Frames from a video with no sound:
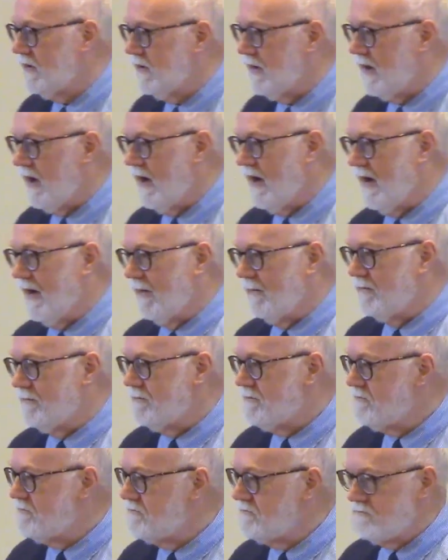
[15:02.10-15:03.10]
um,
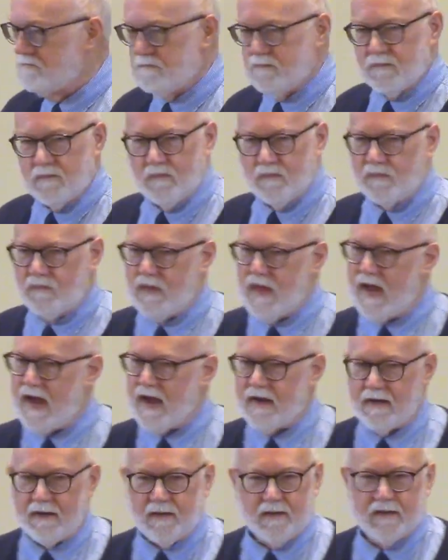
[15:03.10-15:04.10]

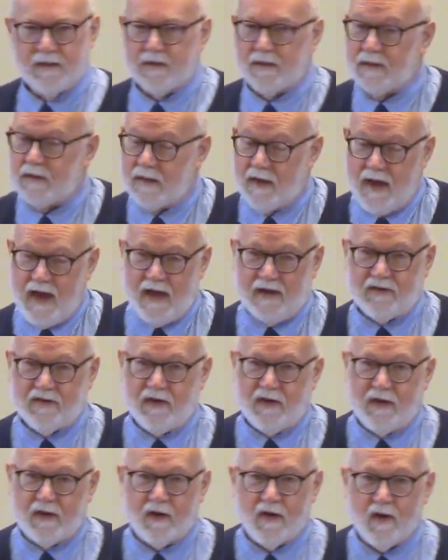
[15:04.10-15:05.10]
that
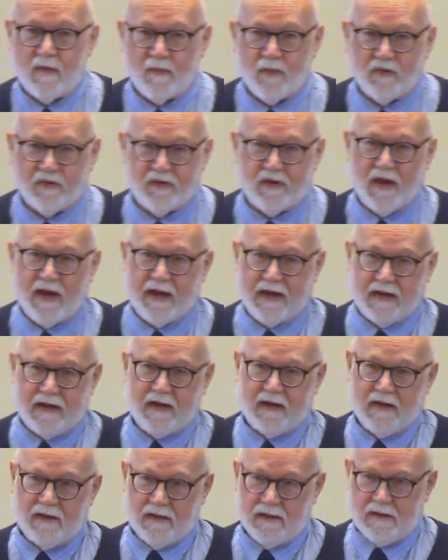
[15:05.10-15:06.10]
actually are almost like
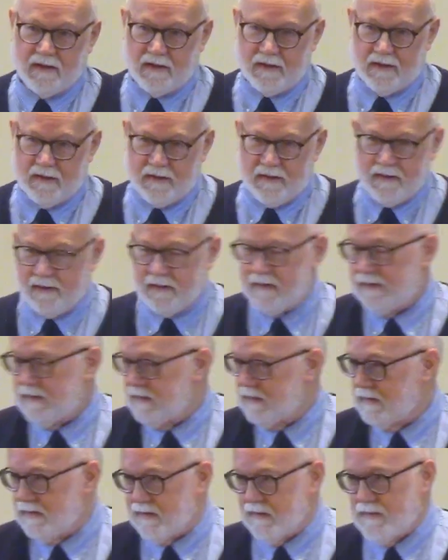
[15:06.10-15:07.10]

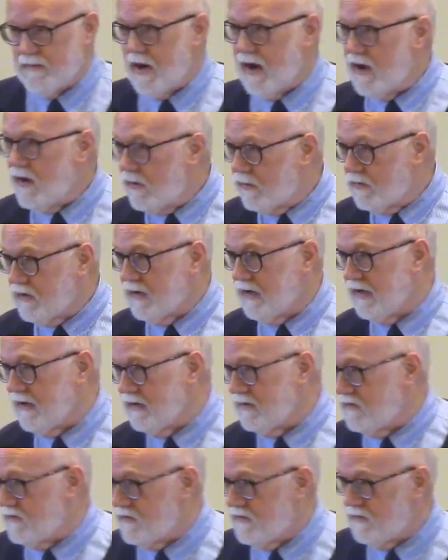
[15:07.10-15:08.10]
my own
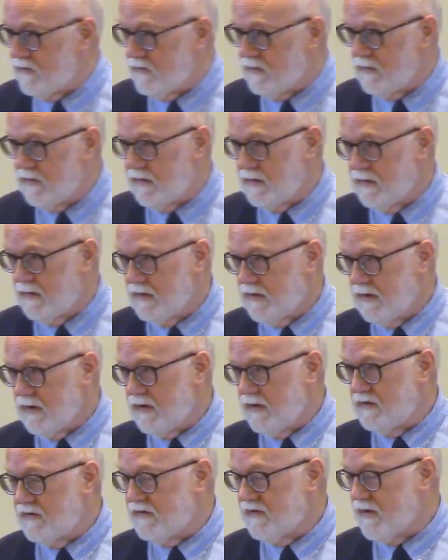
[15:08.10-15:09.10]
kids
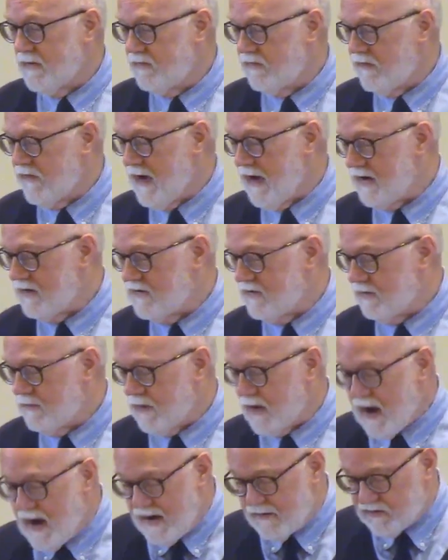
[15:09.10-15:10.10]
in some fashion.
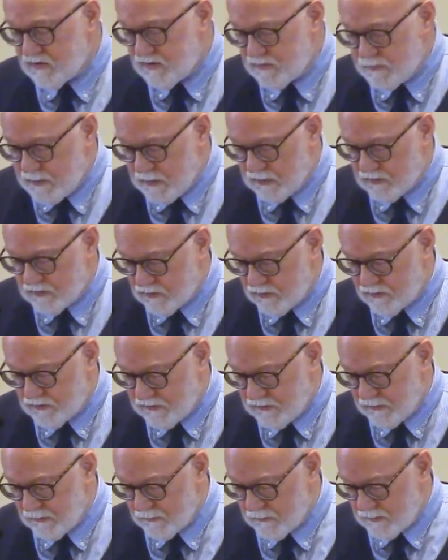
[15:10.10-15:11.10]
But I have spiritual
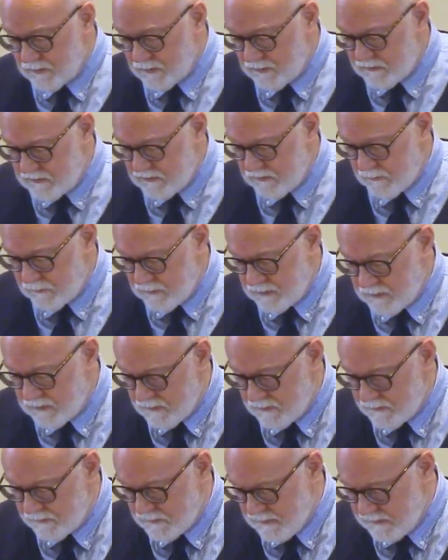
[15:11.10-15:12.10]
children, children in the
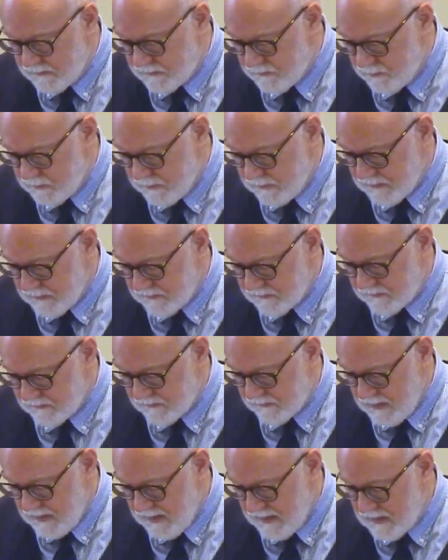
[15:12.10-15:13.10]
faith because
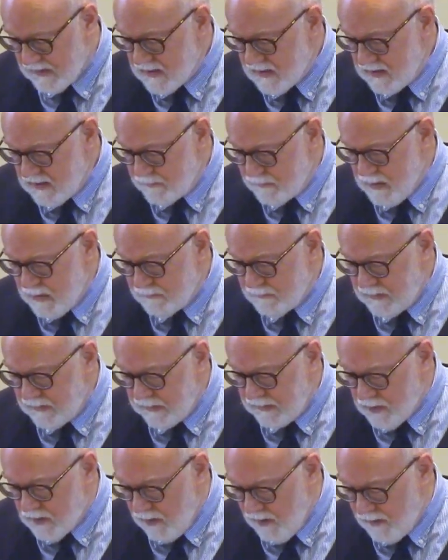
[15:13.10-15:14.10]
of that. It may
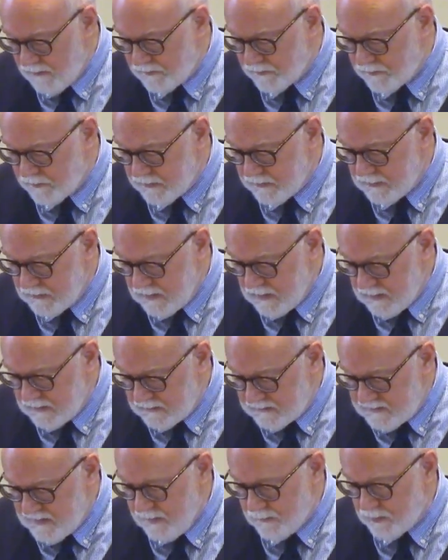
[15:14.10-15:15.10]
mean offering
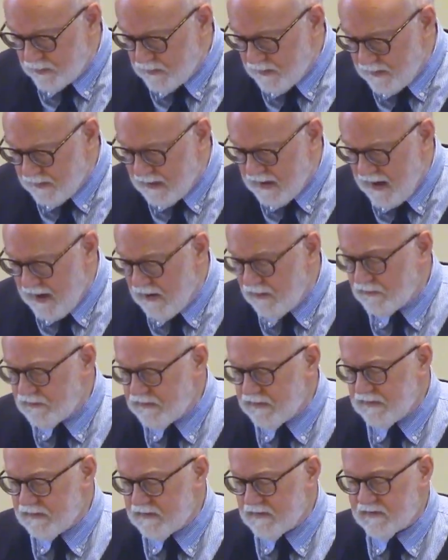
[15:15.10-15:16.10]
temporary
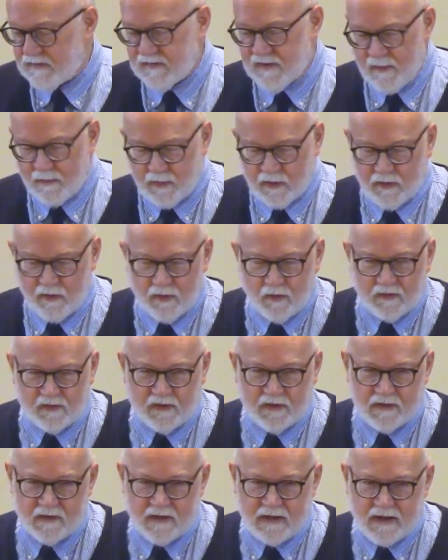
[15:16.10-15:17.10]
housing to someone who's
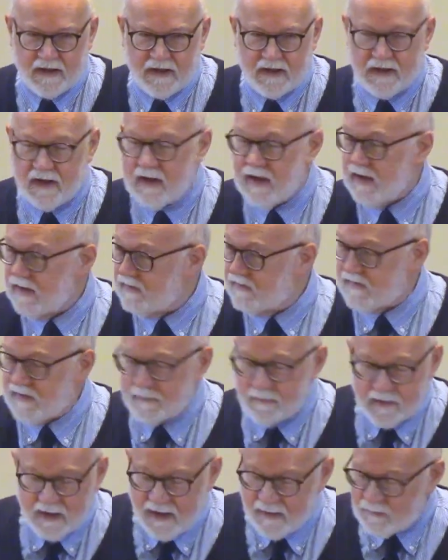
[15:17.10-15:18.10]
in need, and
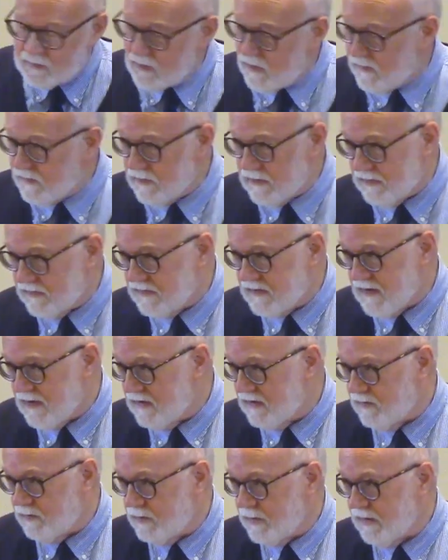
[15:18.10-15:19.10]
sometimes over an
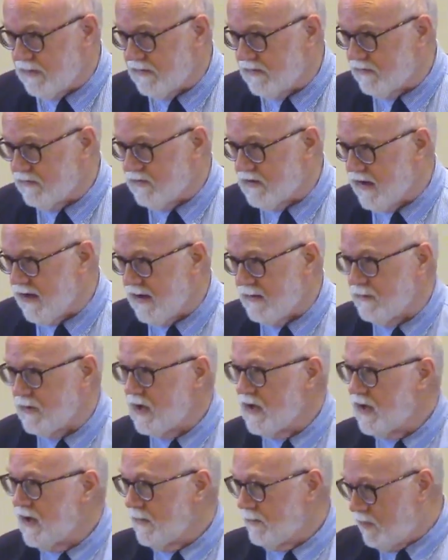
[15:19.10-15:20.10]
extended period of time.
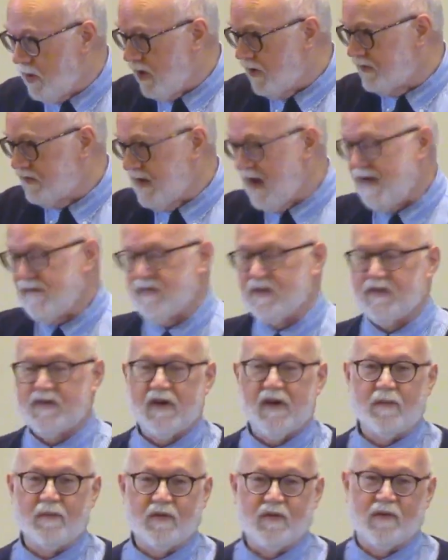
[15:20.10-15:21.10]
Paul Savage
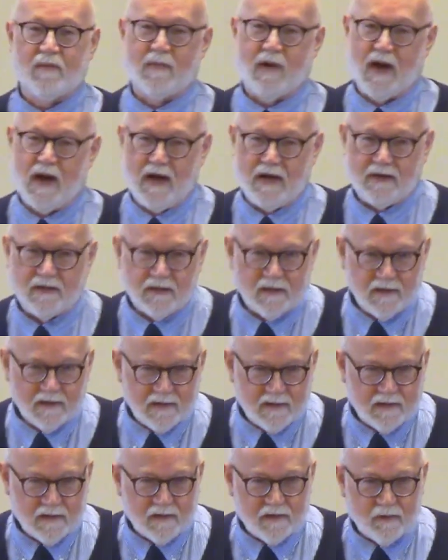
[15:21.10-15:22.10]
comes to mind
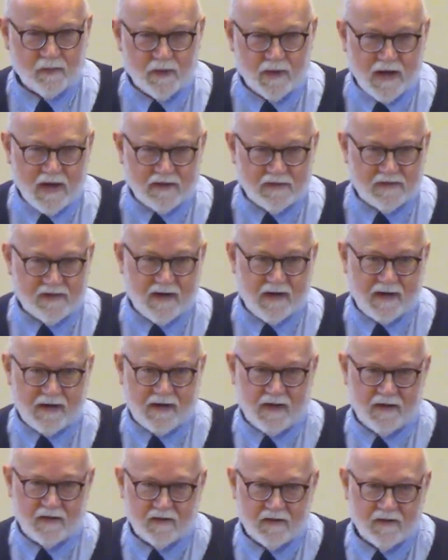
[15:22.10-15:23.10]
when I say
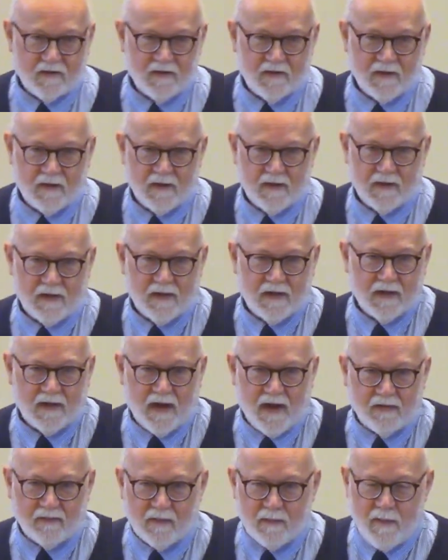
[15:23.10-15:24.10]
this.
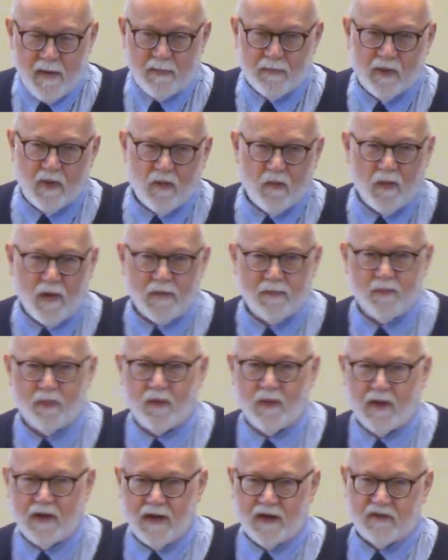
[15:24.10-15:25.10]
I remember at one
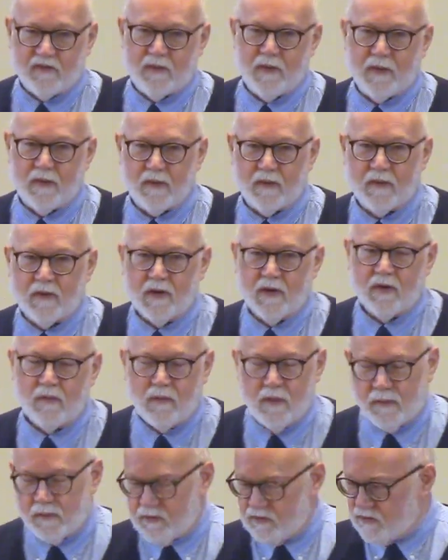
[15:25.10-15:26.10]
point as we were,
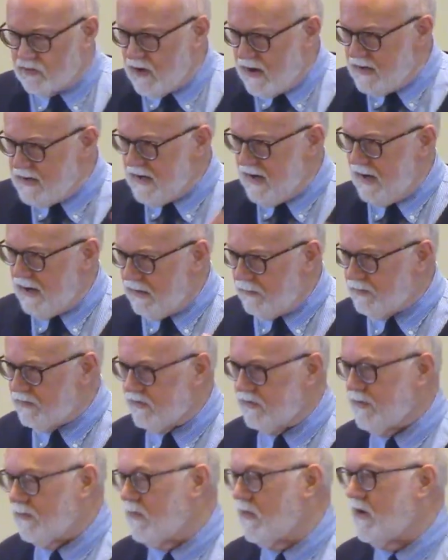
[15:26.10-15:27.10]
we were trying to help
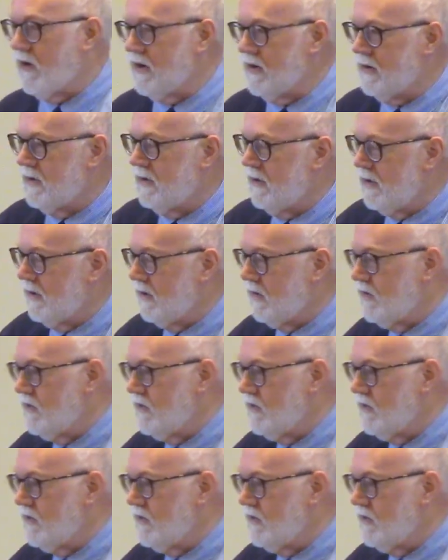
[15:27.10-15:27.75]
someone who